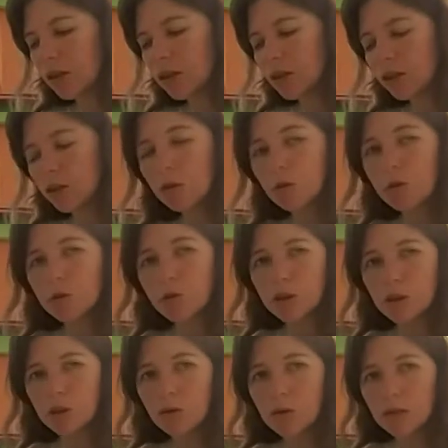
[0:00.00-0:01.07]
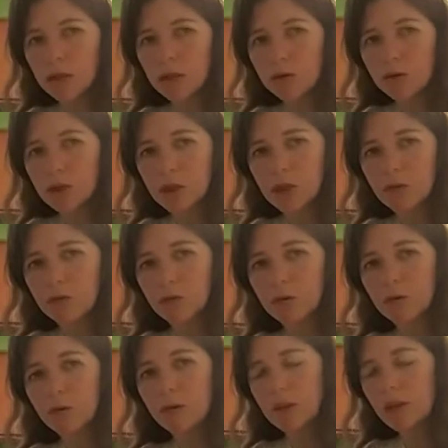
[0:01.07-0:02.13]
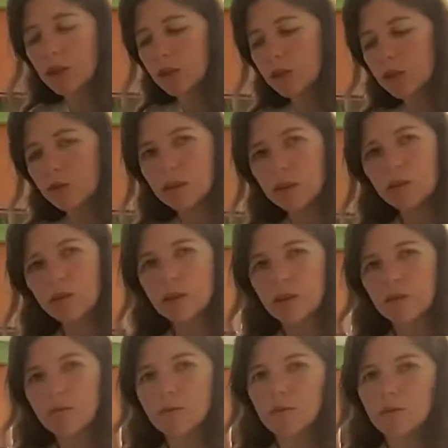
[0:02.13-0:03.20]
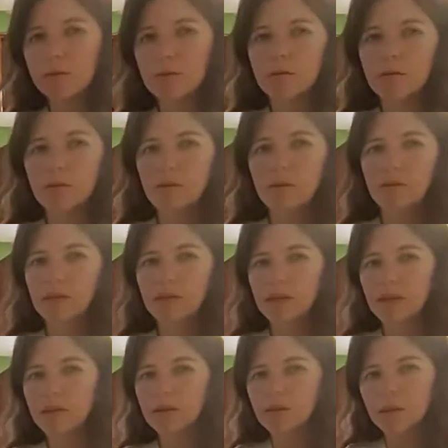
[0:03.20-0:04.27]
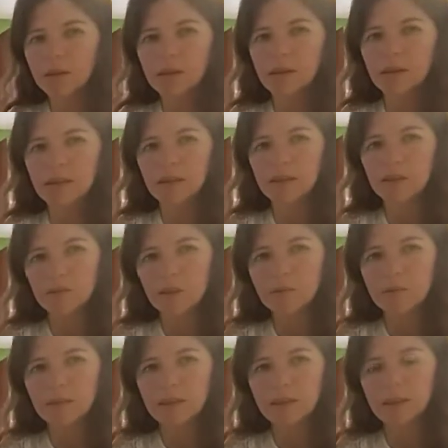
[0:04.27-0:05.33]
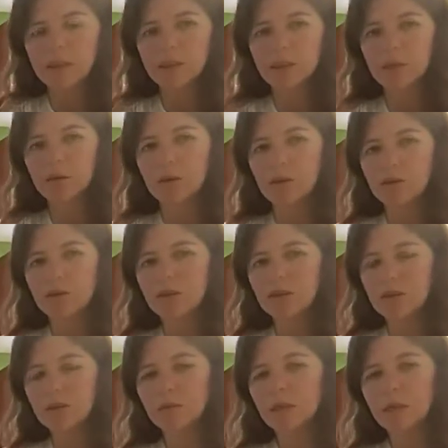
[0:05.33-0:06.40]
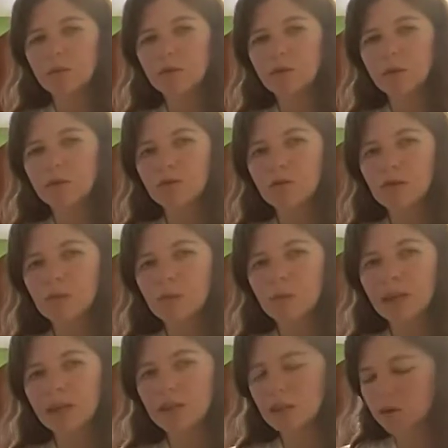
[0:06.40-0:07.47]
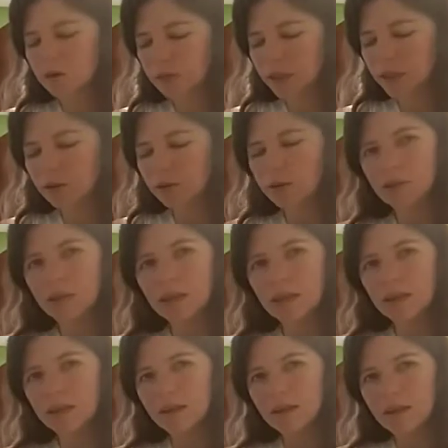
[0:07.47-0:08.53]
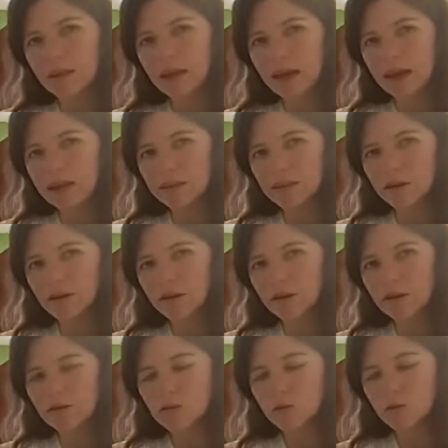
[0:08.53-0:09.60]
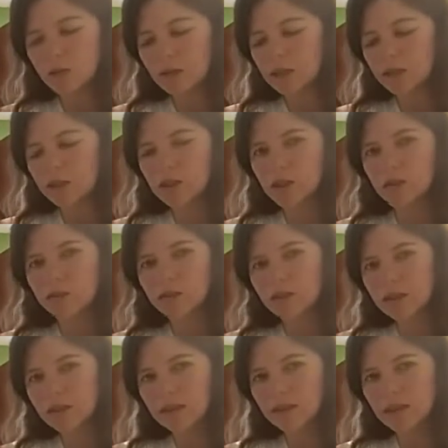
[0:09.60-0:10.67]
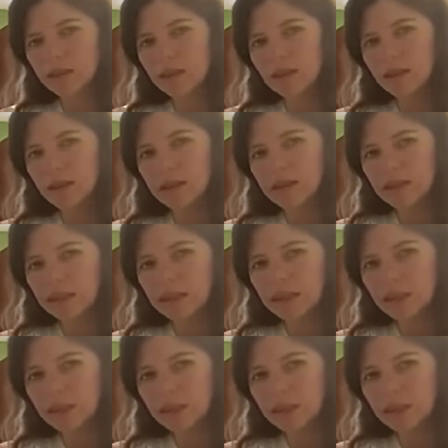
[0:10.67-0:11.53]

show that you shuffle. Show that you shuffle, like with like the top of the deck showing, so that people don't suspect you of like looking at the cards while you're shuffling and